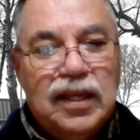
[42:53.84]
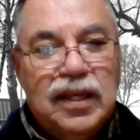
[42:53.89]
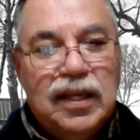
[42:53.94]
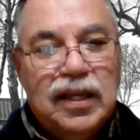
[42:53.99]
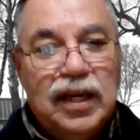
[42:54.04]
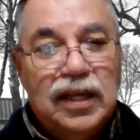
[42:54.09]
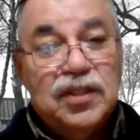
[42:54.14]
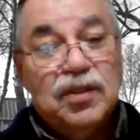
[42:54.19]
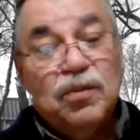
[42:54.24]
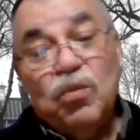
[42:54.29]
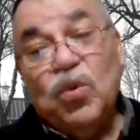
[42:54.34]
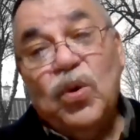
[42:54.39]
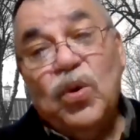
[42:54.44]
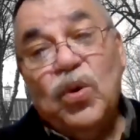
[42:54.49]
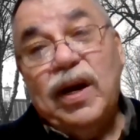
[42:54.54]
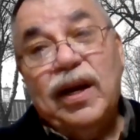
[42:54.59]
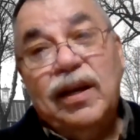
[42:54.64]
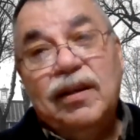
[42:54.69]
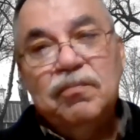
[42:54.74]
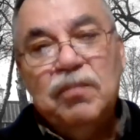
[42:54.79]
I said,
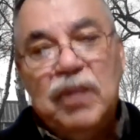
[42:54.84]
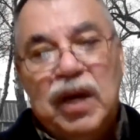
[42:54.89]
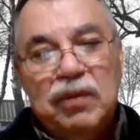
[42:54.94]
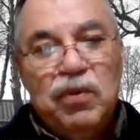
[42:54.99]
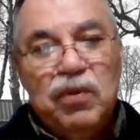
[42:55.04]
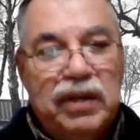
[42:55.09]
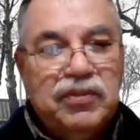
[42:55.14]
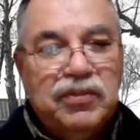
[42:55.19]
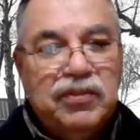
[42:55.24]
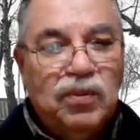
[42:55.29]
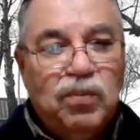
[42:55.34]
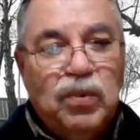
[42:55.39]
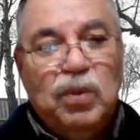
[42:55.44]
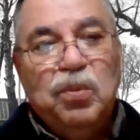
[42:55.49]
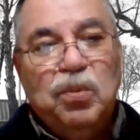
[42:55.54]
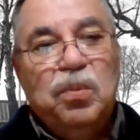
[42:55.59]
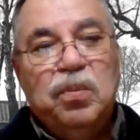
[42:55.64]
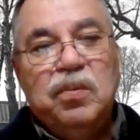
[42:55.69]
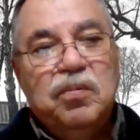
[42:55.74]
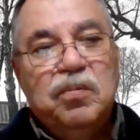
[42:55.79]
well, my wife says, well,
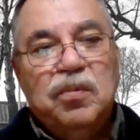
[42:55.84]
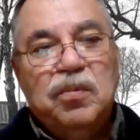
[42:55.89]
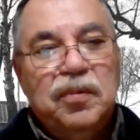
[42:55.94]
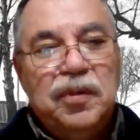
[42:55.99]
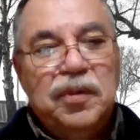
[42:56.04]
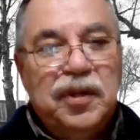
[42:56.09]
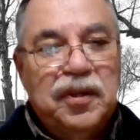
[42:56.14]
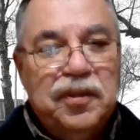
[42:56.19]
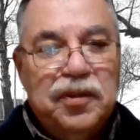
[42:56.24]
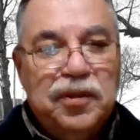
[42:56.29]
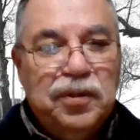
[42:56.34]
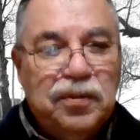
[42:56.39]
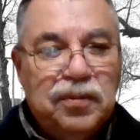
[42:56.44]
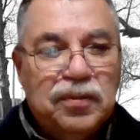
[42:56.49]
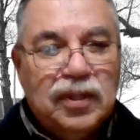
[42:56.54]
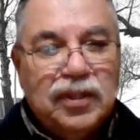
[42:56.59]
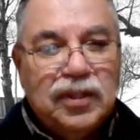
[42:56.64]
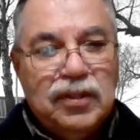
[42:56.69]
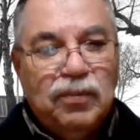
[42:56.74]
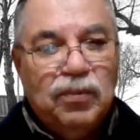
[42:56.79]
what are you going to
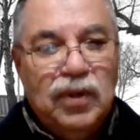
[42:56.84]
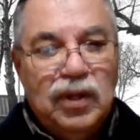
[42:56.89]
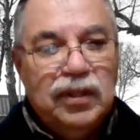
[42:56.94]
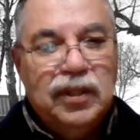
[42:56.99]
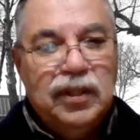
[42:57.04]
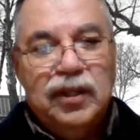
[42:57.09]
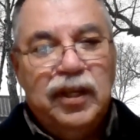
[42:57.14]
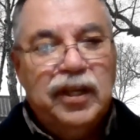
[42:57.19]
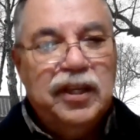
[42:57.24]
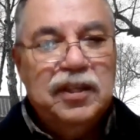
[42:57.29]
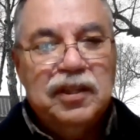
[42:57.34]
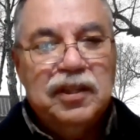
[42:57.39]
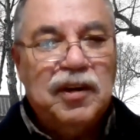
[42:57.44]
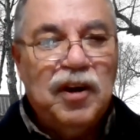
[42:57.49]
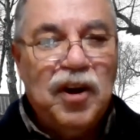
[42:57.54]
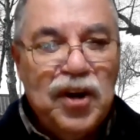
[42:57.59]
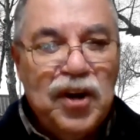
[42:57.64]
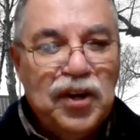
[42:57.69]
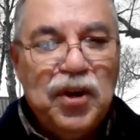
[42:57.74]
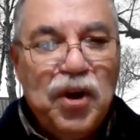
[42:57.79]
do? I said, well, I'm going to get in the
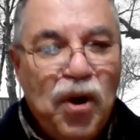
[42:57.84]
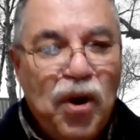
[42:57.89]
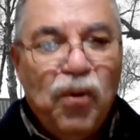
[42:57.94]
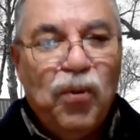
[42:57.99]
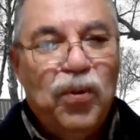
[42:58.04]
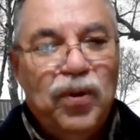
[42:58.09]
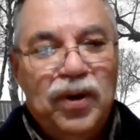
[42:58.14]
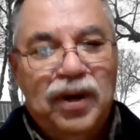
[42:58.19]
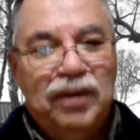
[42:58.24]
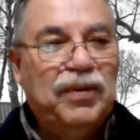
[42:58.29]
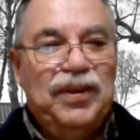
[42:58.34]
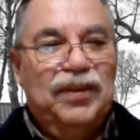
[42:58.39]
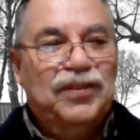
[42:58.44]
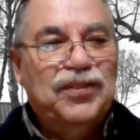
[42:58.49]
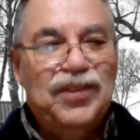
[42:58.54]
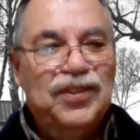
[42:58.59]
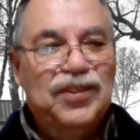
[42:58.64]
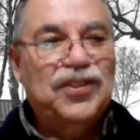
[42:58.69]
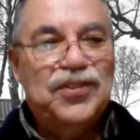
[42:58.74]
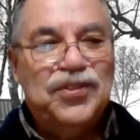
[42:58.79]
car and go. I'm going
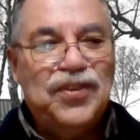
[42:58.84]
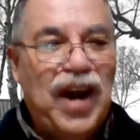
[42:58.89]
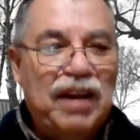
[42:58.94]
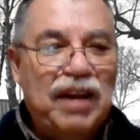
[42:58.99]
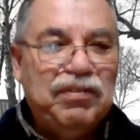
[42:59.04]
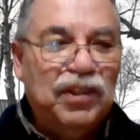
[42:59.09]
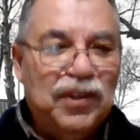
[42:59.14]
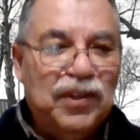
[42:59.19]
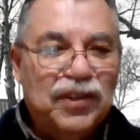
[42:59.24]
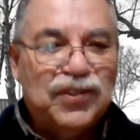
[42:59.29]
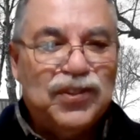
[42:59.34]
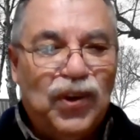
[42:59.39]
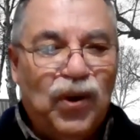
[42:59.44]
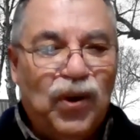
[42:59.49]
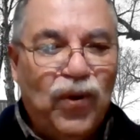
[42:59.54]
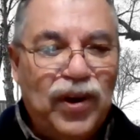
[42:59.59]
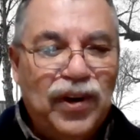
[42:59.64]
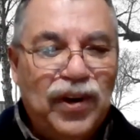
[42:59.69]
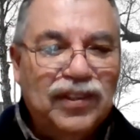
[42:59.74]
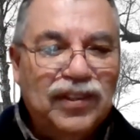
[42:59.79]
to just drive a little
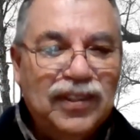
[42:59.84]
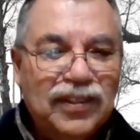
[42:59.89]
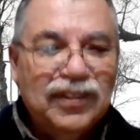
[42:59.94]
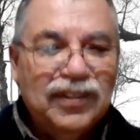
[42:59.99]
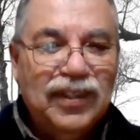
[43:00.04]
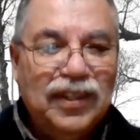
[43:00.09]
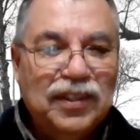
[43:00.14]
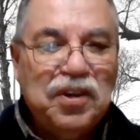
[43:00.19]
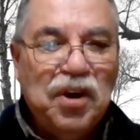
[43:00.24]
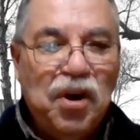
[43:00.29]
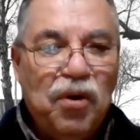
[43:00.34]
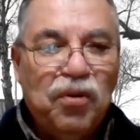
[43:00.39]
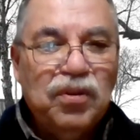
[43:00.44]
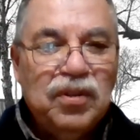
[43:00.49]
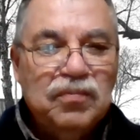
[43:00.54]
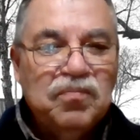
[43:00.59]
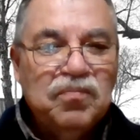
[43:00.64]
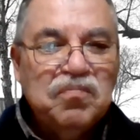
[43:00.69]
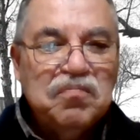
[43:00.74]
slower and go.